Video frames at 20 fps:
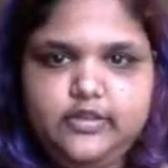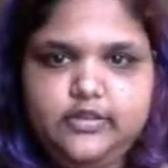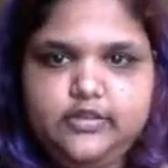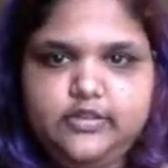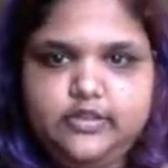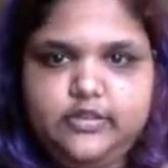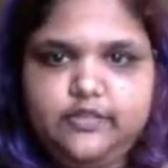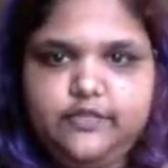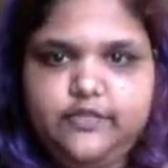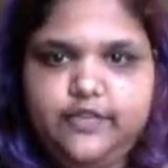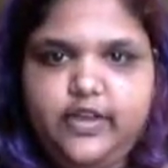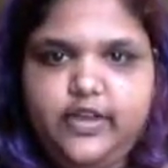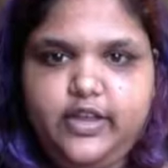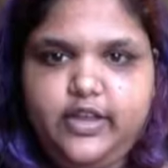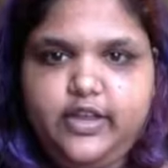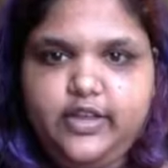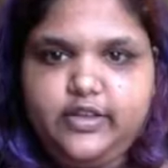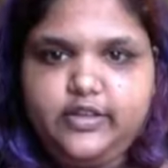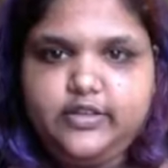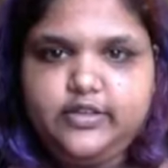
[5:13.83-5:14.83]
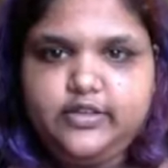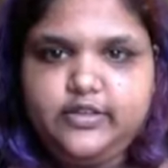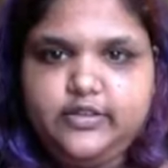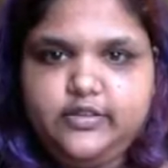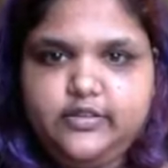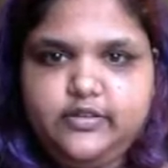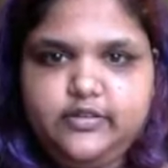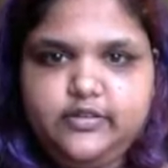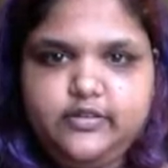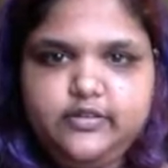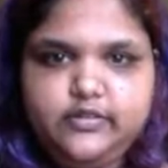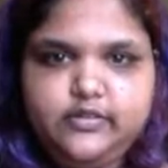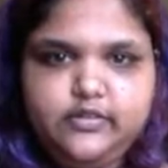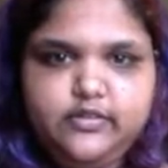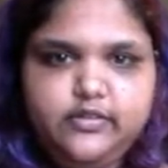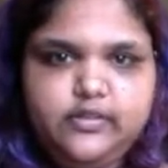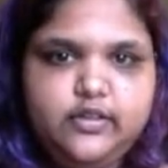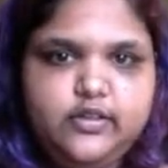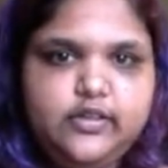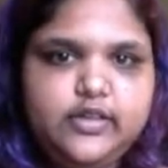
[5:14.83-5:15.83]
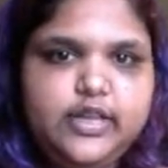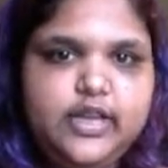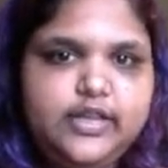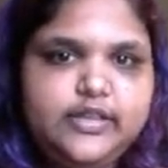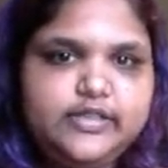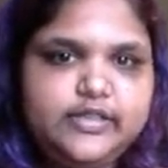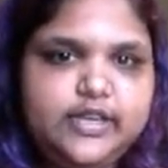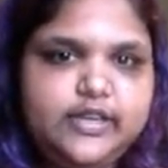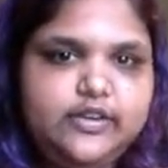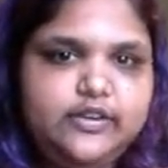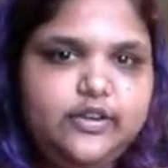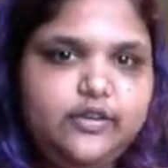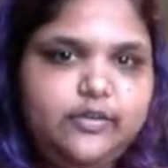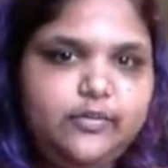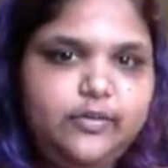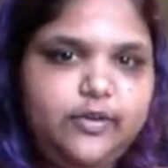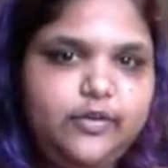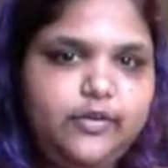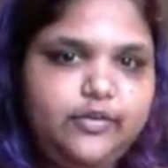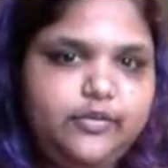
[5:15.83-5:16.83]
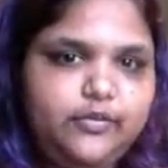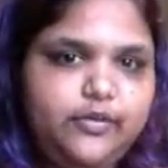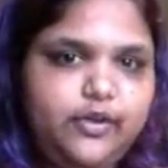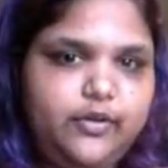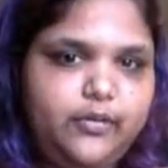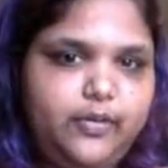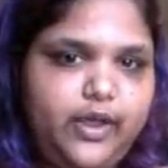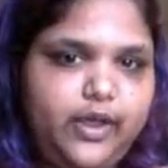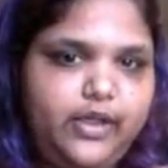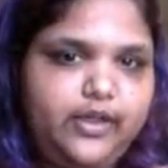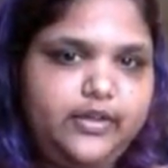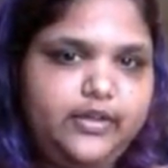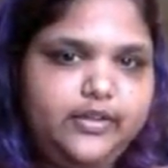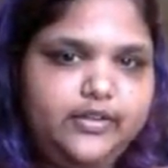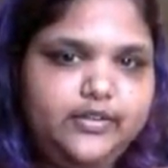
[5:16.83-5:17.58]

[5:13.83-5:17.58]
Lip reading: So fuck. Yes, I know I'm going the wrong way.